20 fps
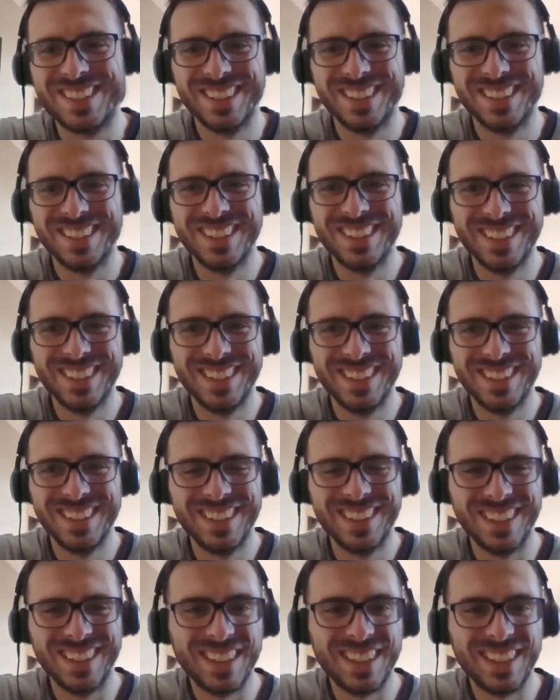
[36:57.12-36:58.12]

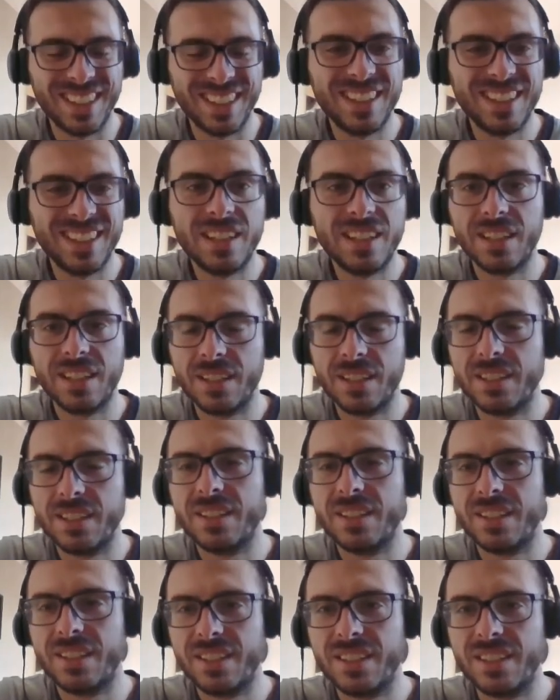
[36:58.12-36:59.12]

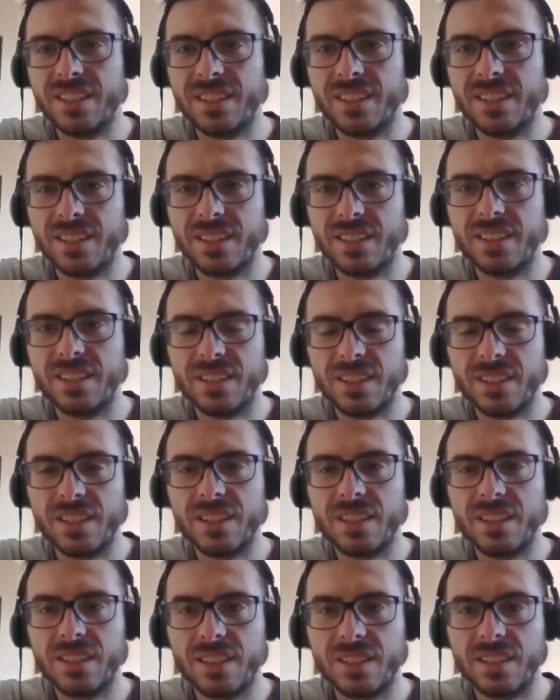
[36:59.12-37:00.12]

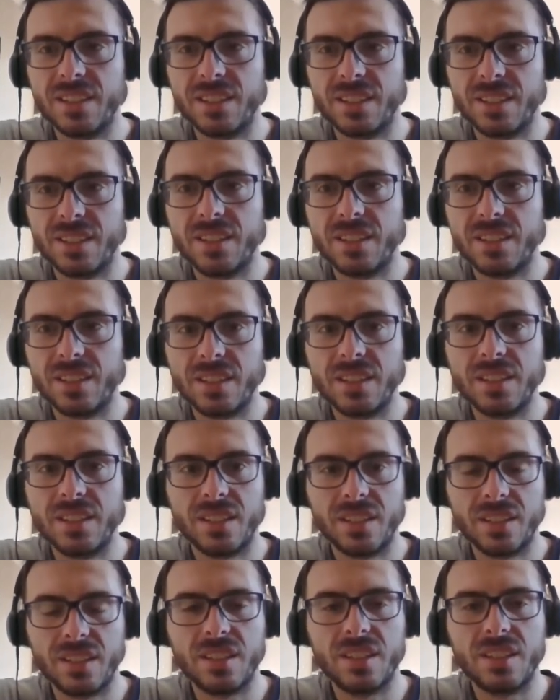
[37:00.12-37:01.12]

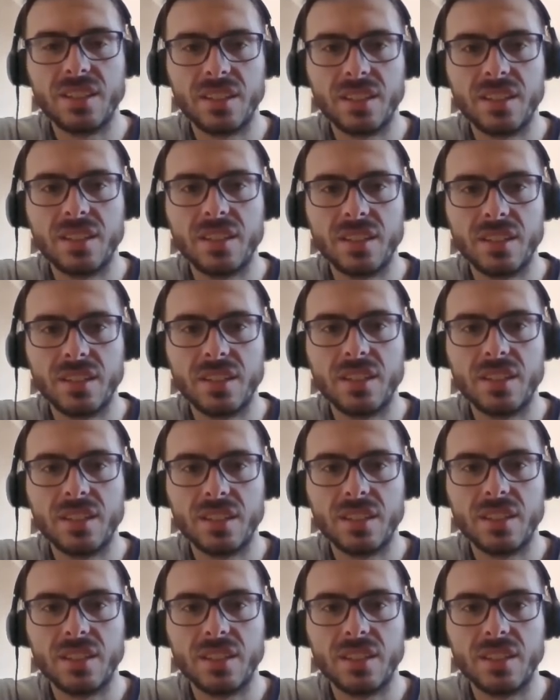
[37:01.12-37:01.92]
[no speech]